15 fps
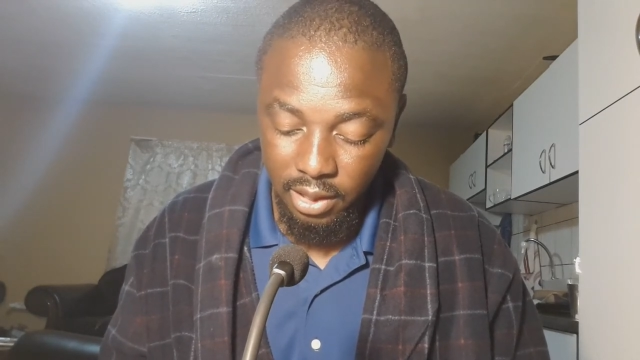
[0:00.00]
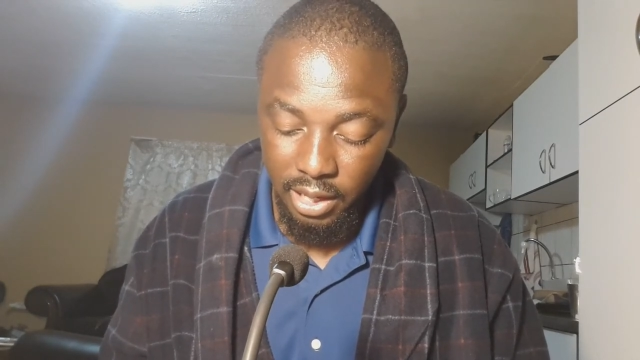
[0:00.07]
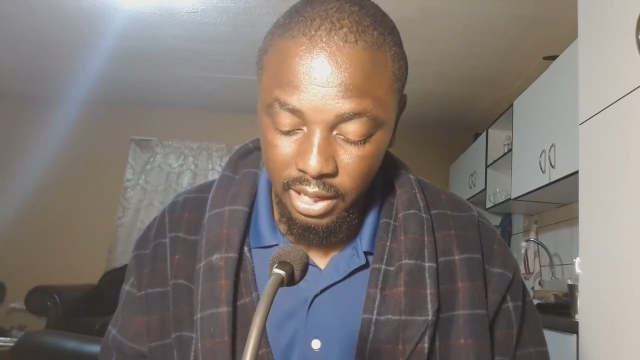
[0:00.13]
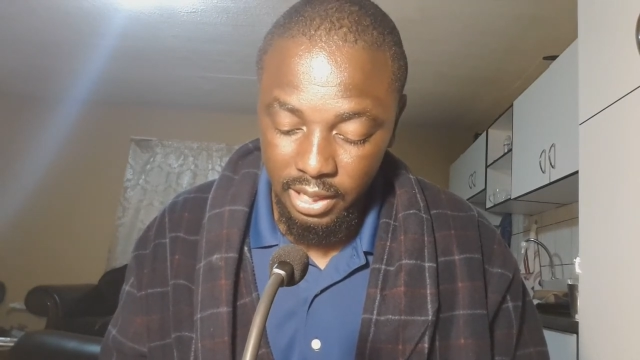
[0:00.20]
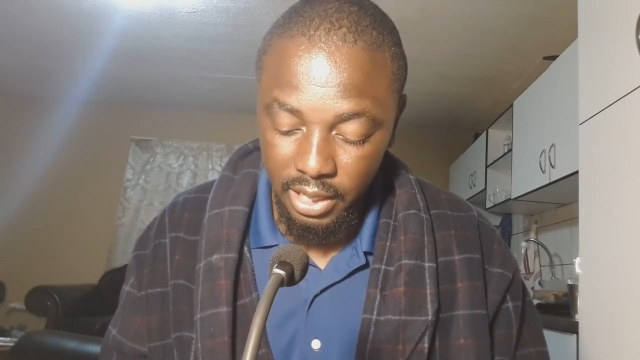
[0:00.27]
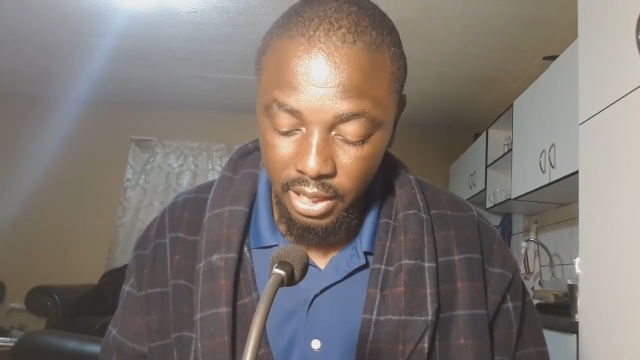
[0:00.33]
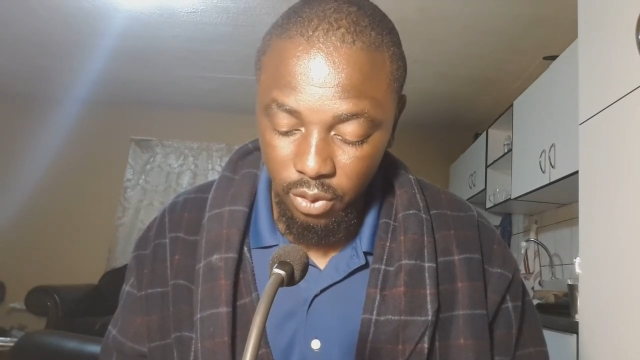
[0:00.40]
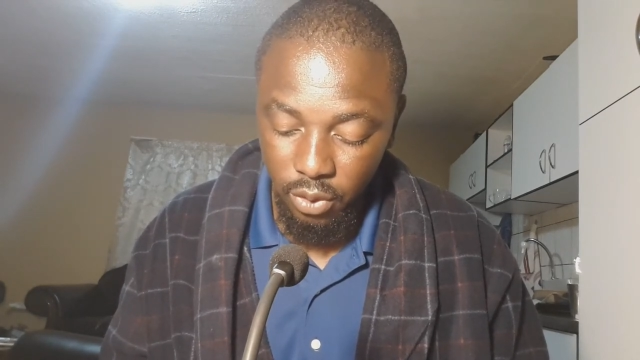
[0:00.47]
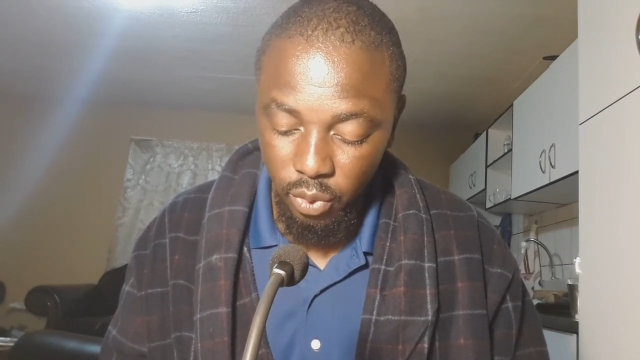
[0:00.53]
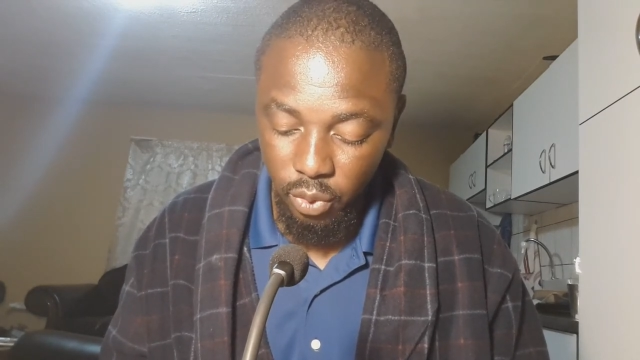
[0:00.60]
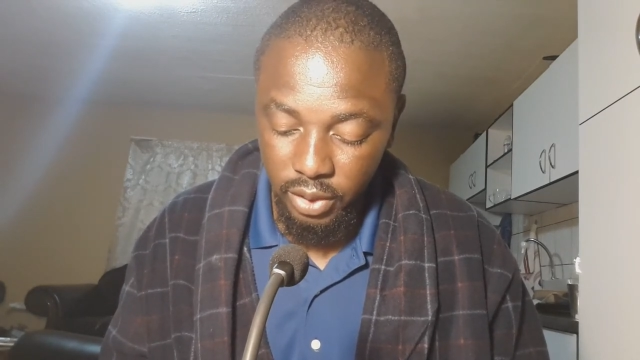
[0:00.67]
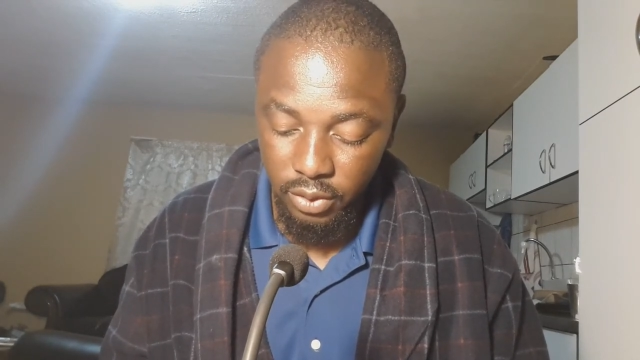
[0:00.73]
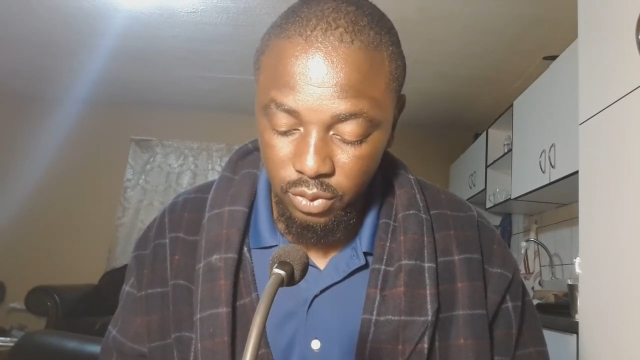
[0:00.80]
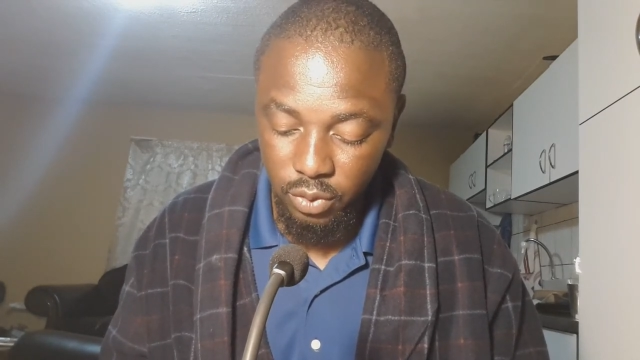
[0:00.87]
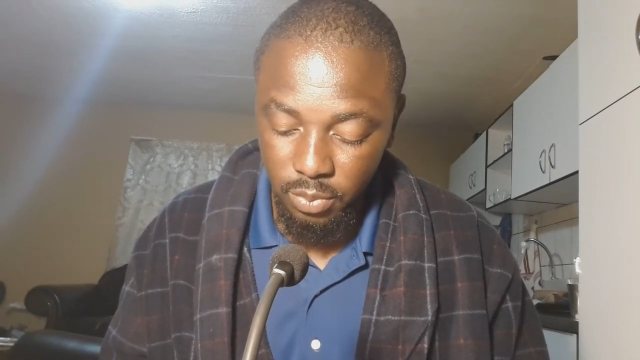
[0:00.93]
are now
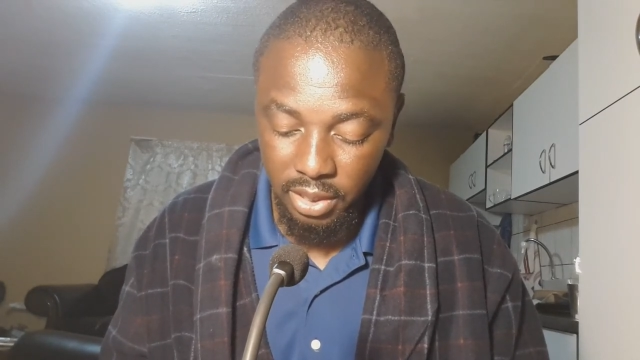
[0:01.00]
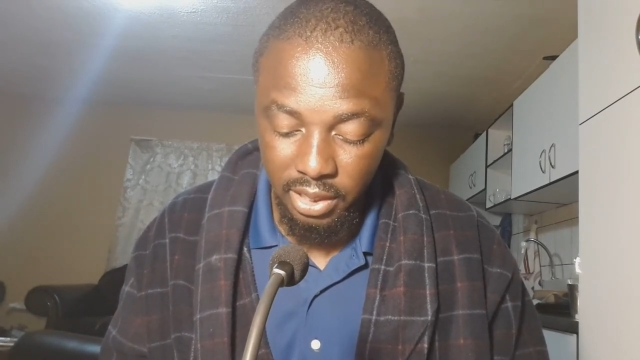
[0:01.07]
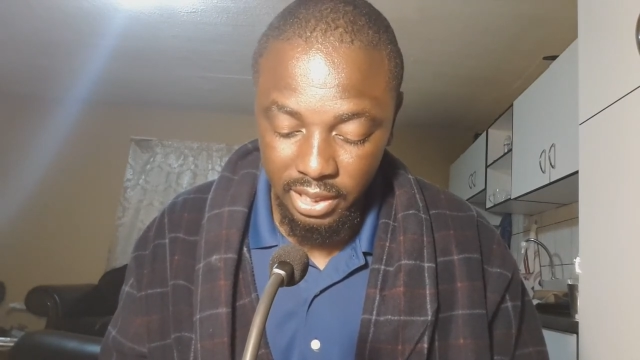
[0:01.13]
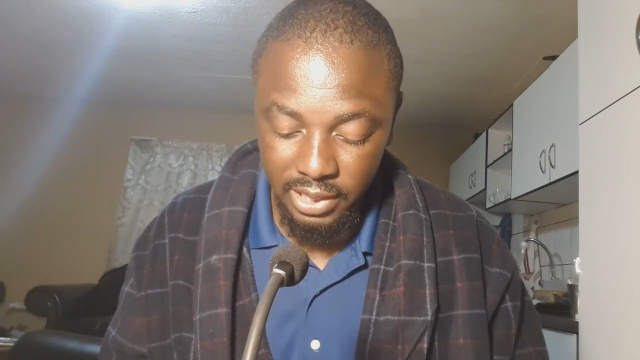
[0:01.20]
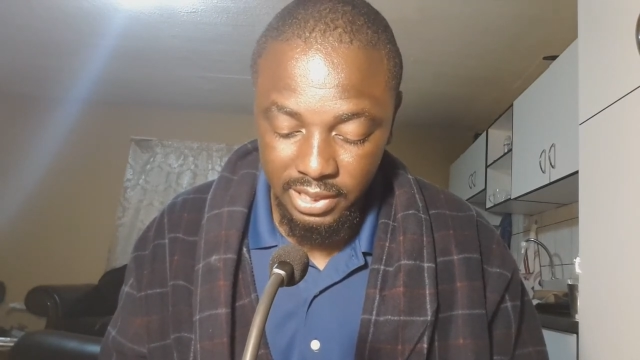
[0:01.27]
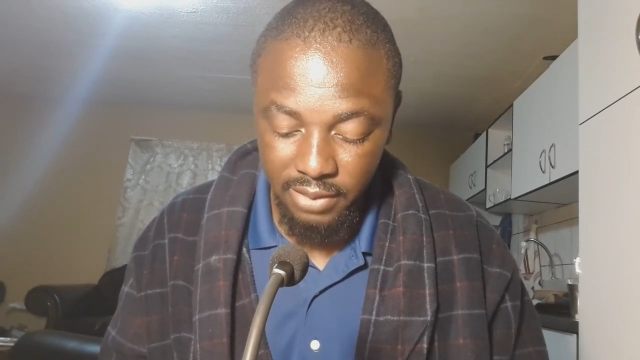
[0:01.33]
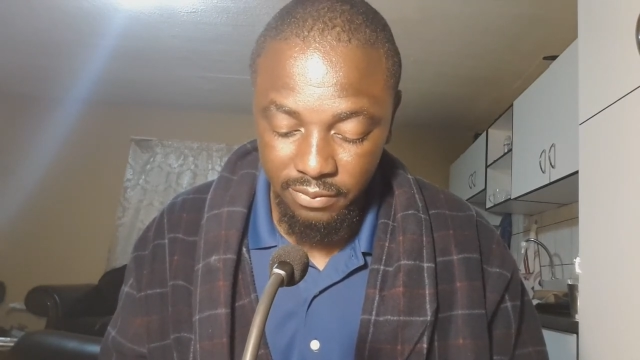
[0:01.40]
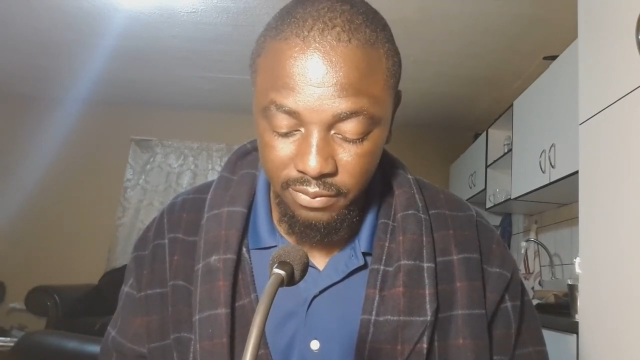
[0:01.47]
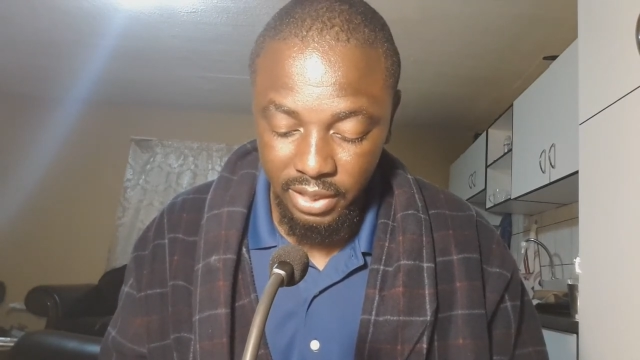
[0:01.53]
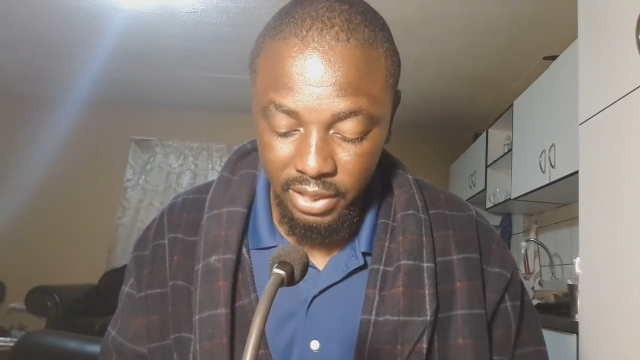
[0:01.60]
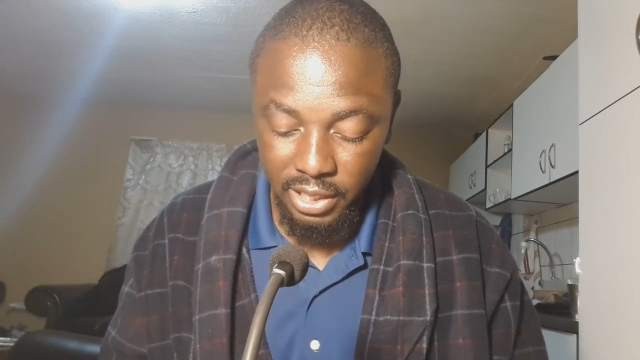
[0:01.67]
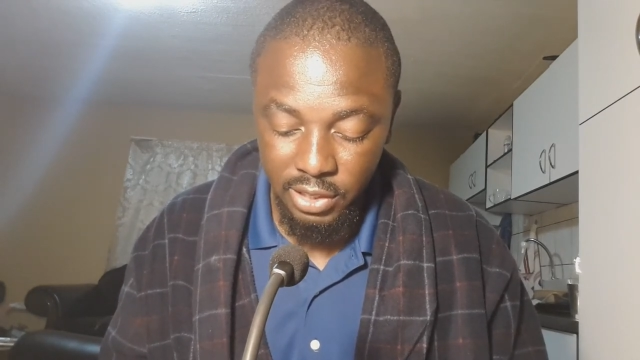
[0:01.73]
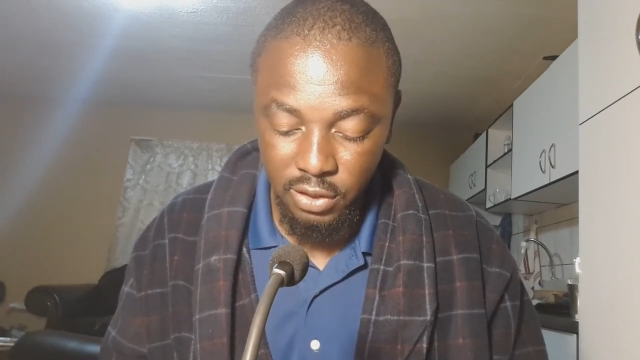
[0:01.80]
going to be classified